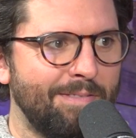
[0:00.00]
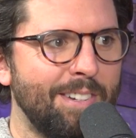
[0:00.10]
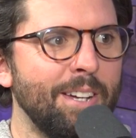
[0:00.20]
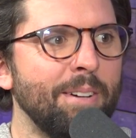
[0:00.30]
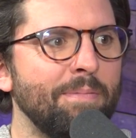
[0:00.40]

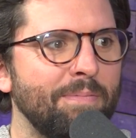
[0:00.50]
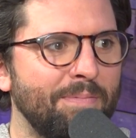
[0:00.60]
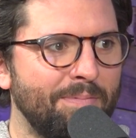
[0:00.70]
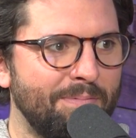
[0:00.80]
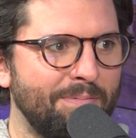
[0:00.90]
Yep.
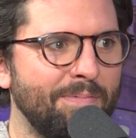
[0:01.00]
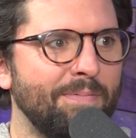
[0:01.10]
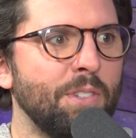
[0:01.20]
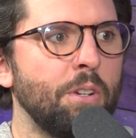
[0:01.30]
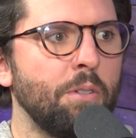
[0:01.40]

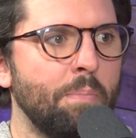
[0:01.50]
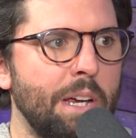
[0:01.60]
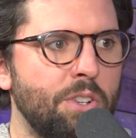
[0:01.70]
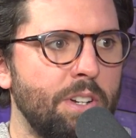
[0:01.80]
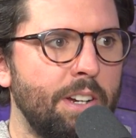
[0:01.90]
So you were a
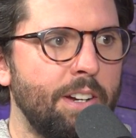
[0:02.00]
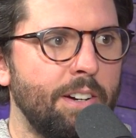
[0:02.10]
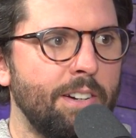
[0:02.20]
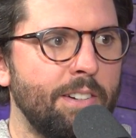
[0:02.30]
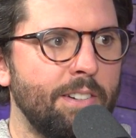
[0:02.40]
patient here.